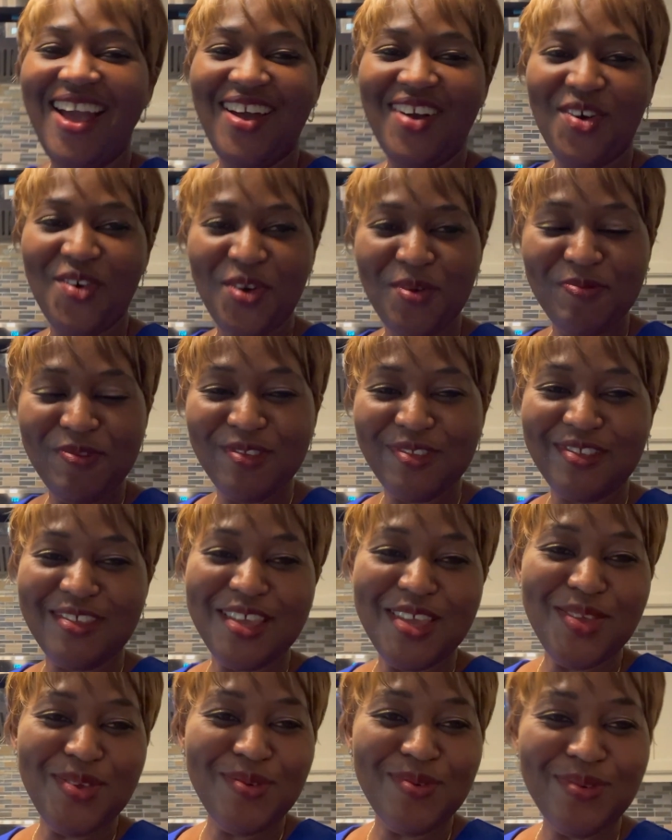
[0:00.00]
Hope to see
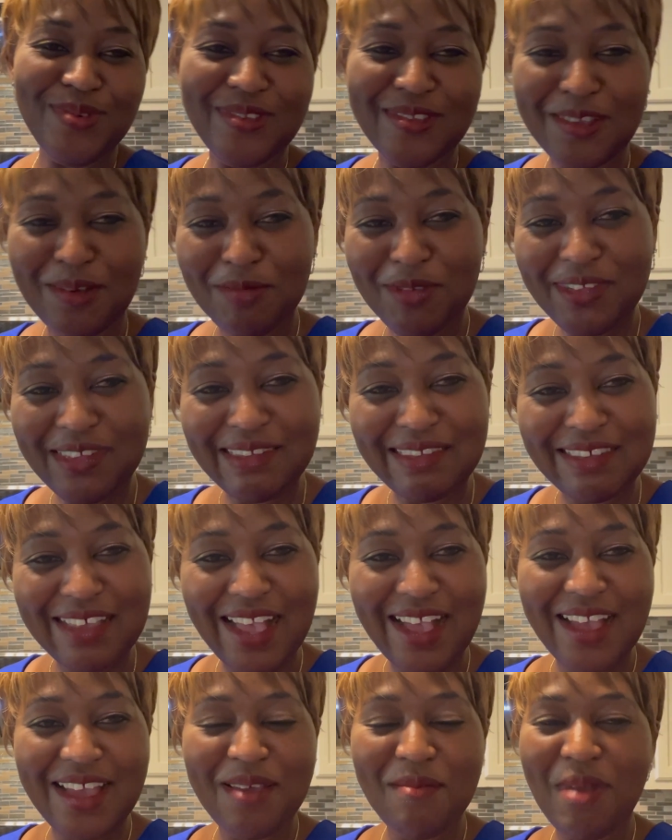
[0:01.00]
you some other
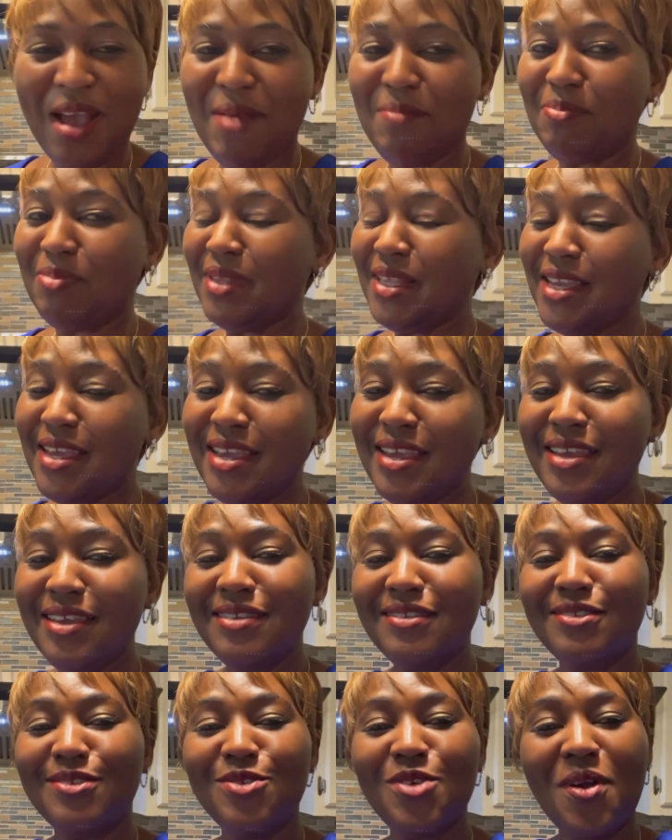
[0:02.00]
time, and
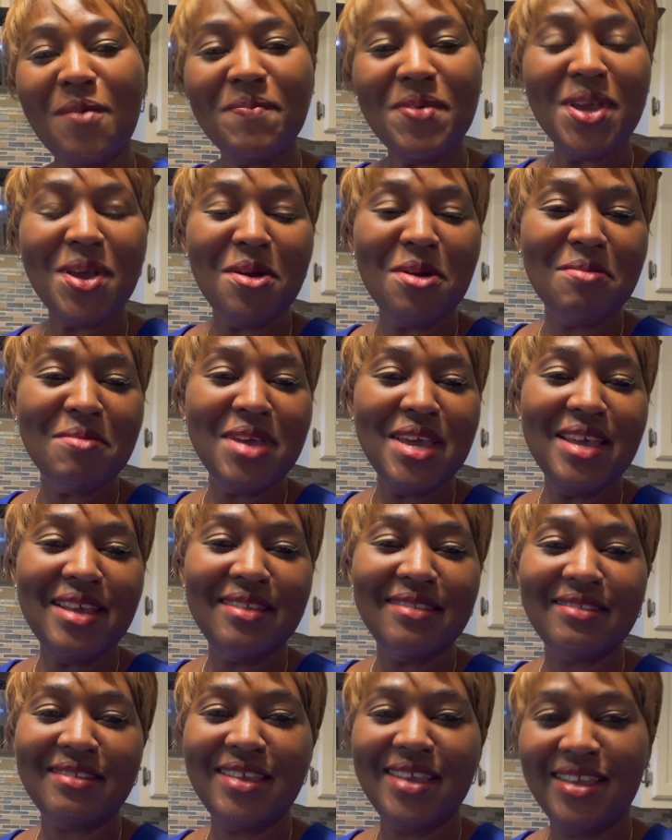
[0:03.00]
please drop a
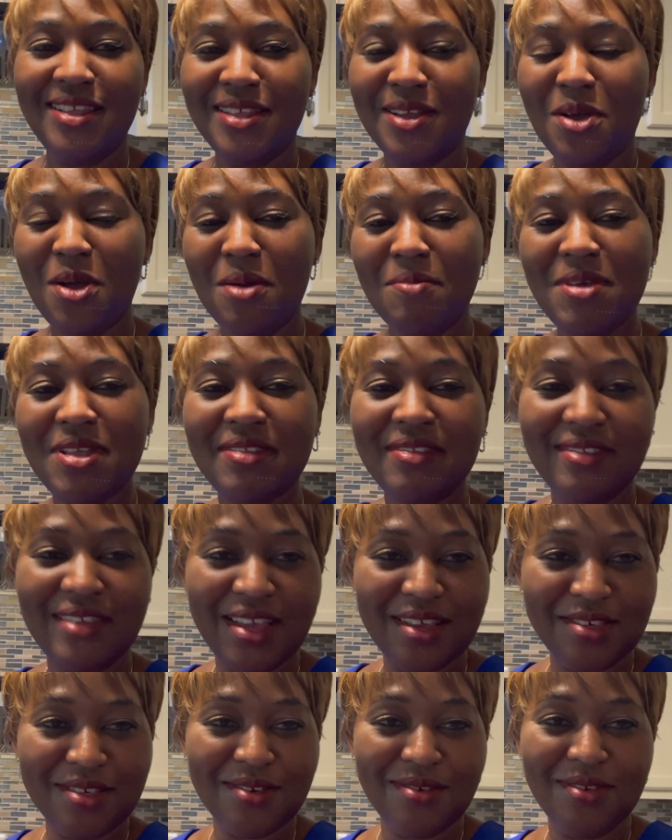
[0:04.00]
comment in the comment
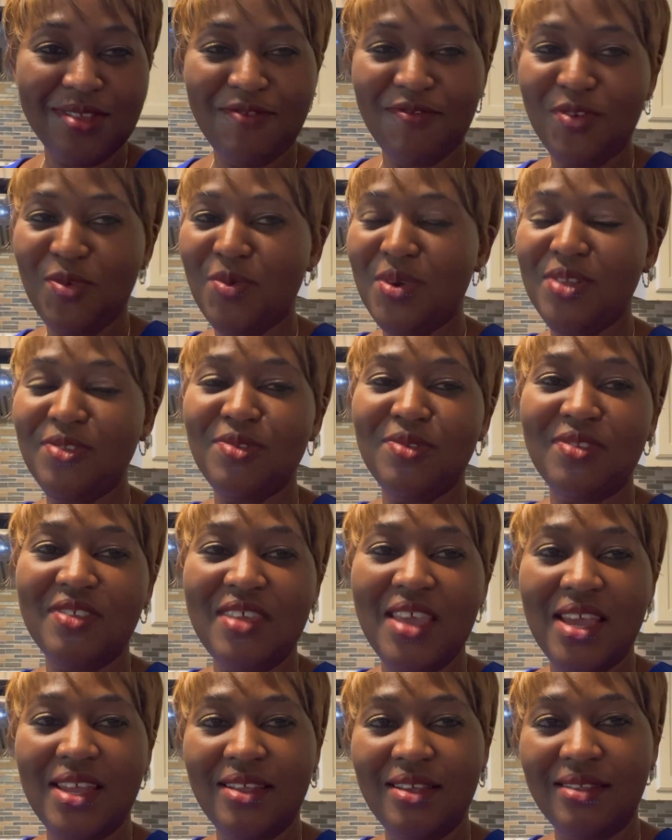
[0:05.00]
section if you want to
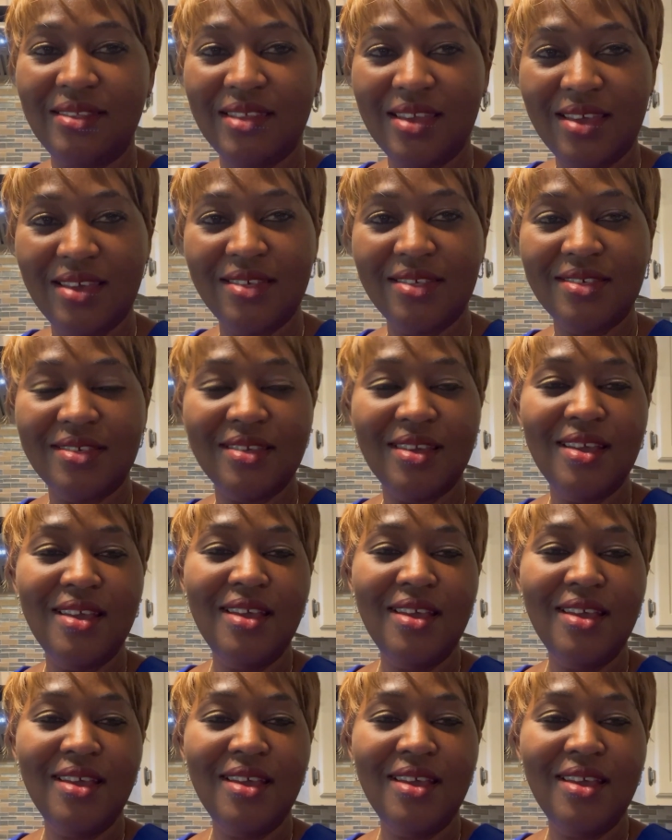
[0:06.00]
see any dish